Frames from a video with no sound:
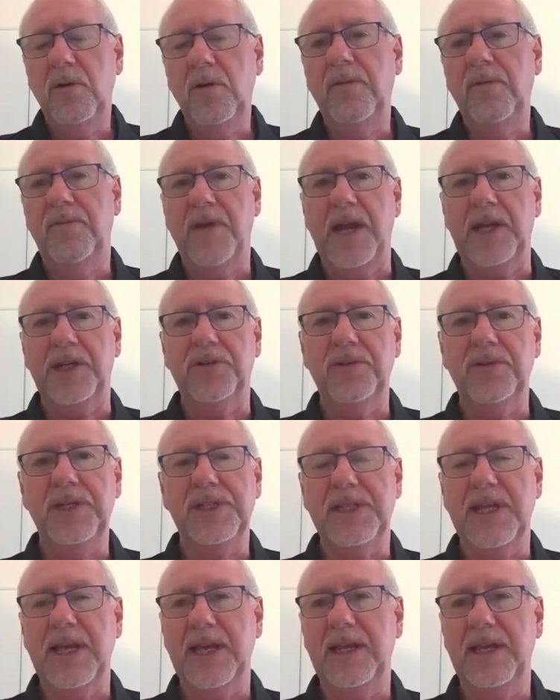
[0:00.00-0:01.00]
all
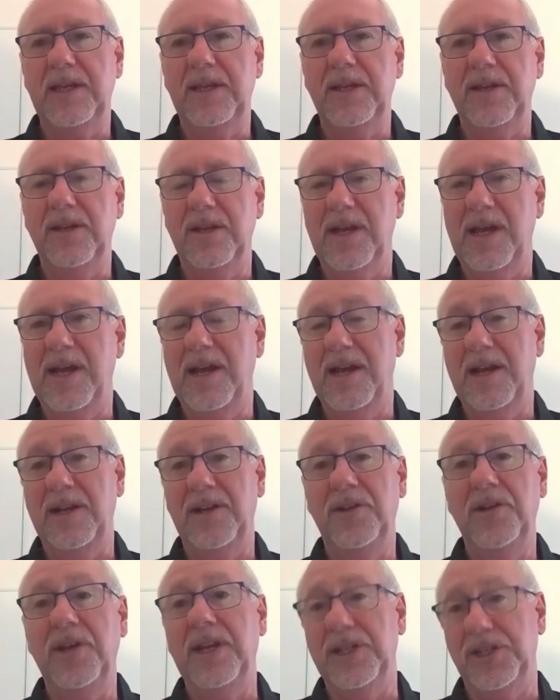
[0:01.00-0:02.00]
factories, they
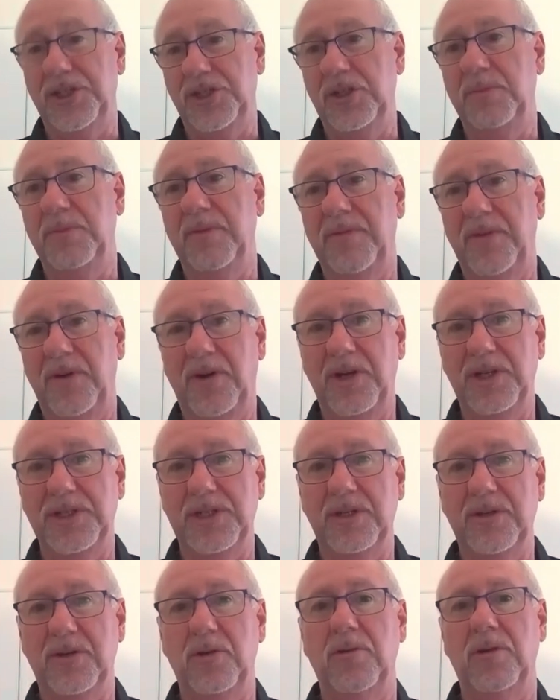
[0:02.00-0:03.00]
need a
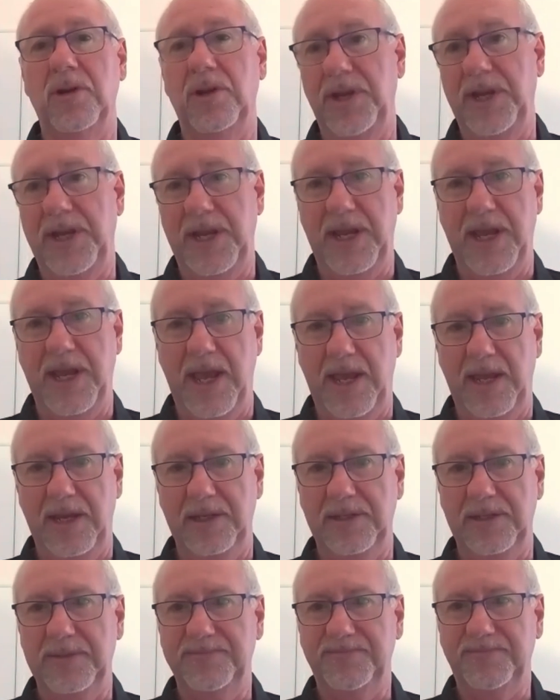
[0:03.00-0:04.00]
supervisor or a leading
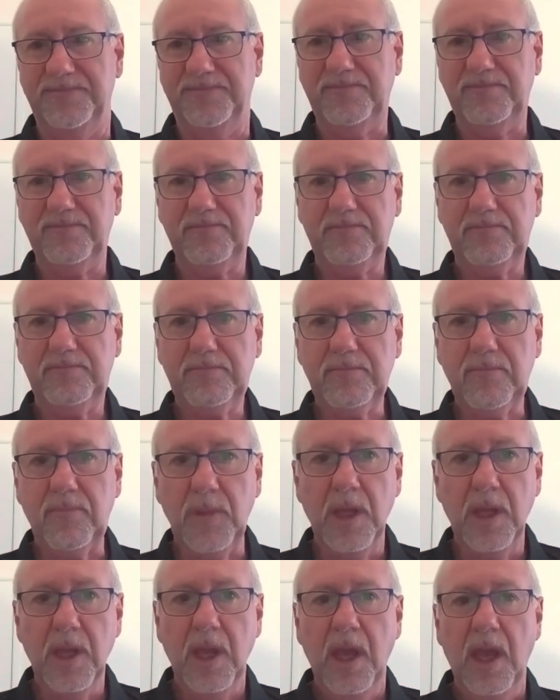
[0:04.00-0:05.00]
hand.
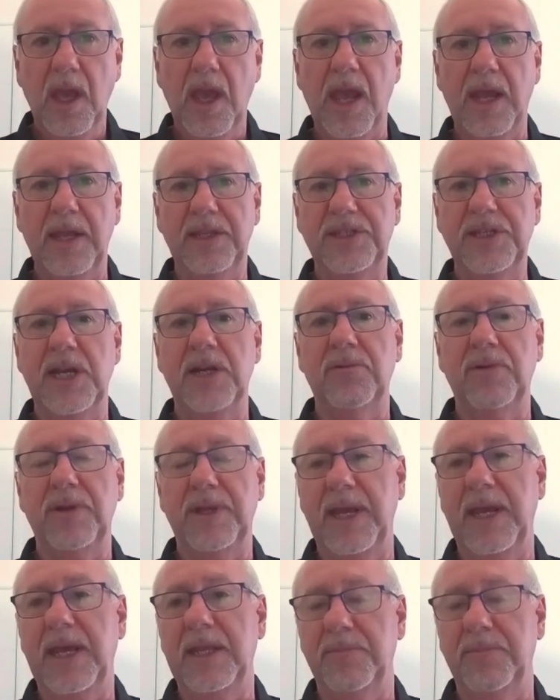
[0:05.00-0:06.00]
And generally,
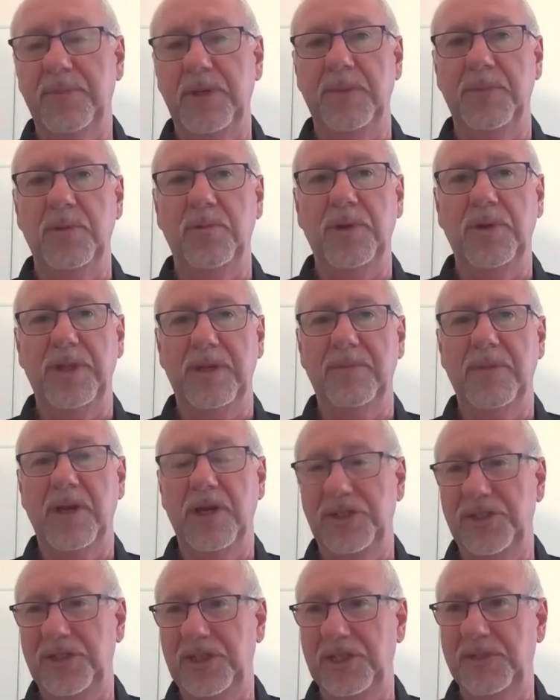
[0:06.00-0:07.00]
they're the people with the
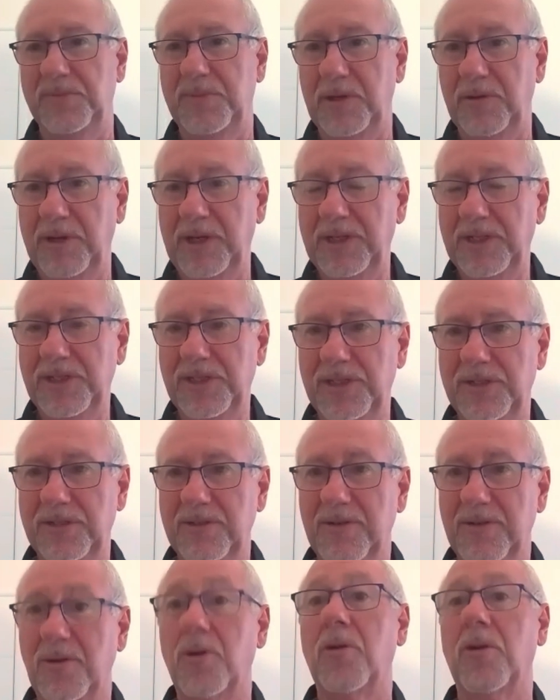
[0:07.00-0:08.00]
most experience
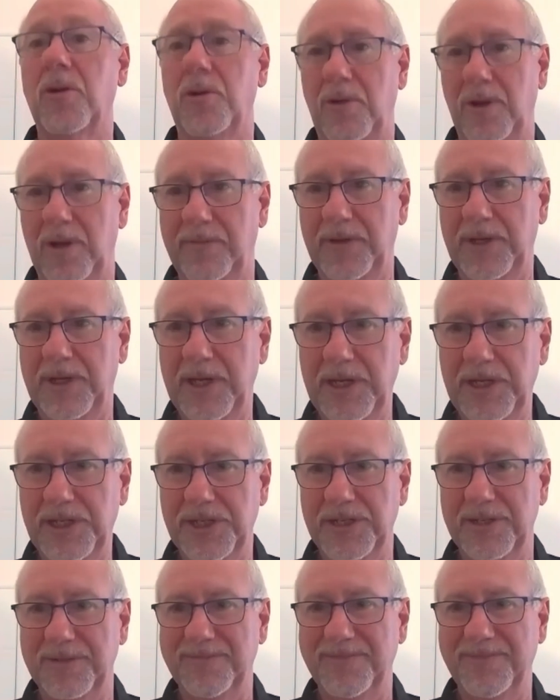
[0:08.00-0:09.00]
or a
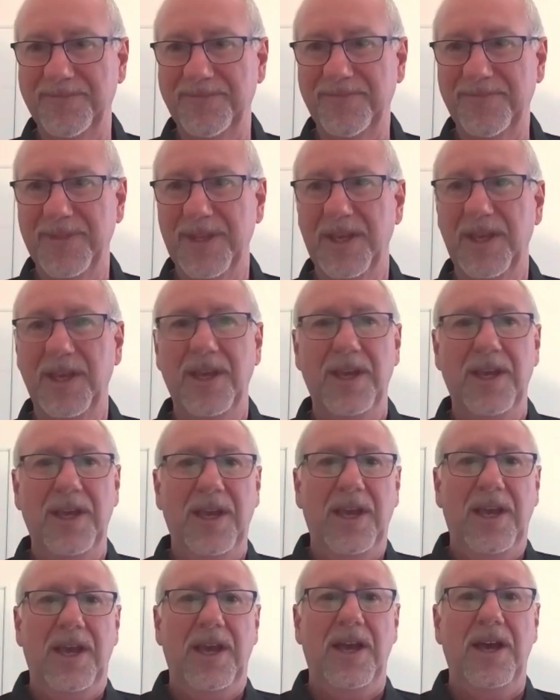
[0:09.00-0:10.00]
qualification.
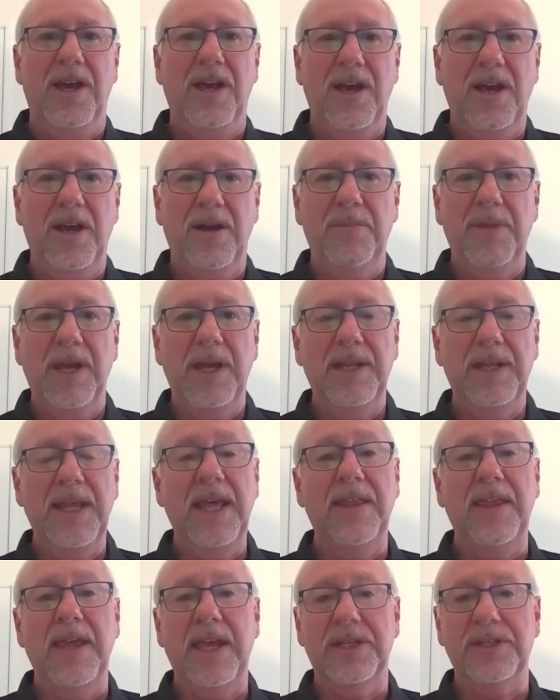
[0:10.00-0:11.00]
And
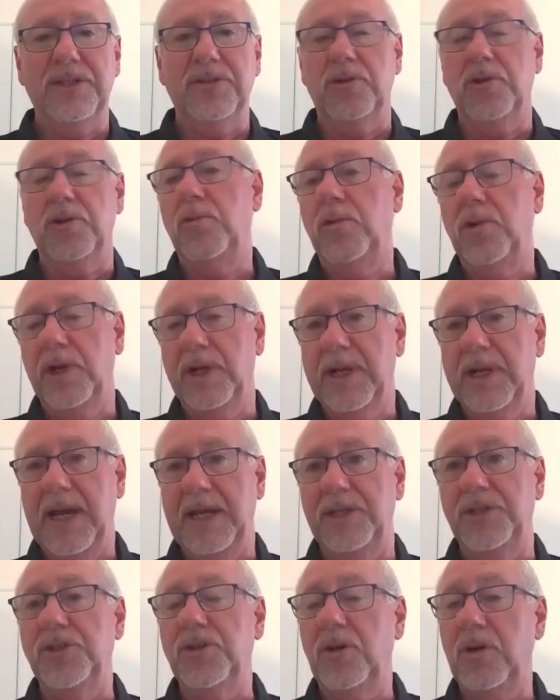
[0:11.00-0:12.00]
they're there to
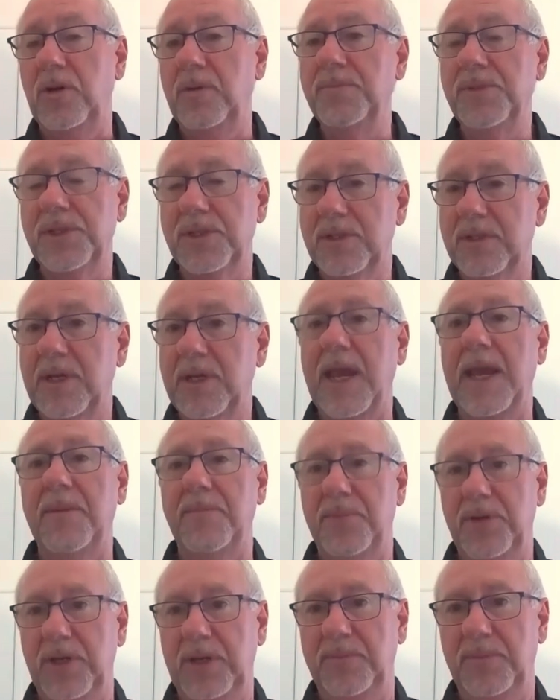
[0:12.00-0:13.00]
coordinate jobs
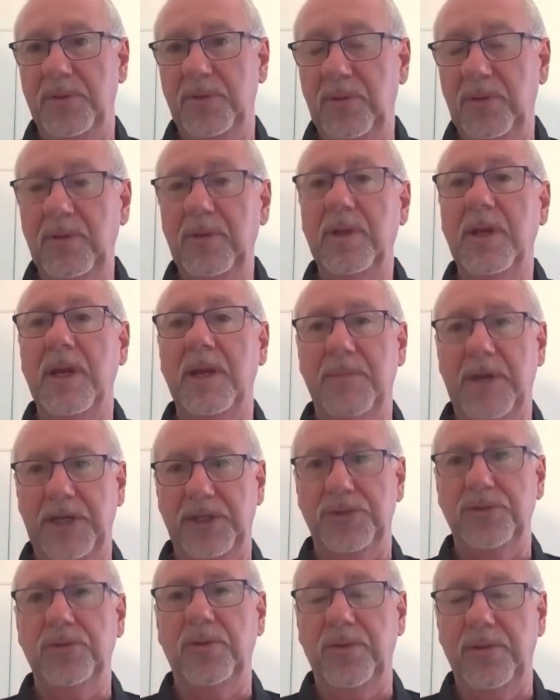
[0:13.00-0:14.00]
and people and
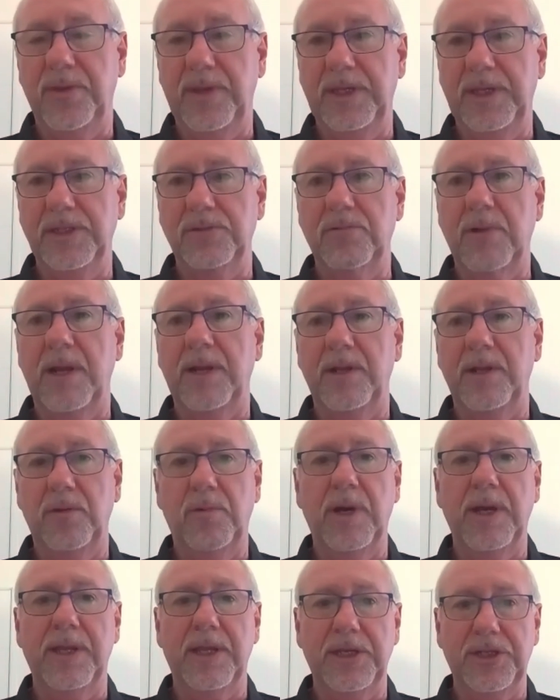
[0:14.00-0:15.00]
make sure things run the
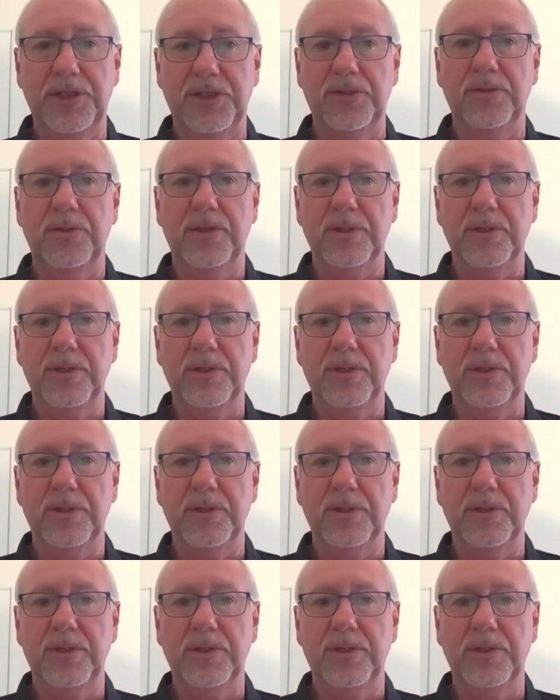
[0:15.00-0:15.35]
way they should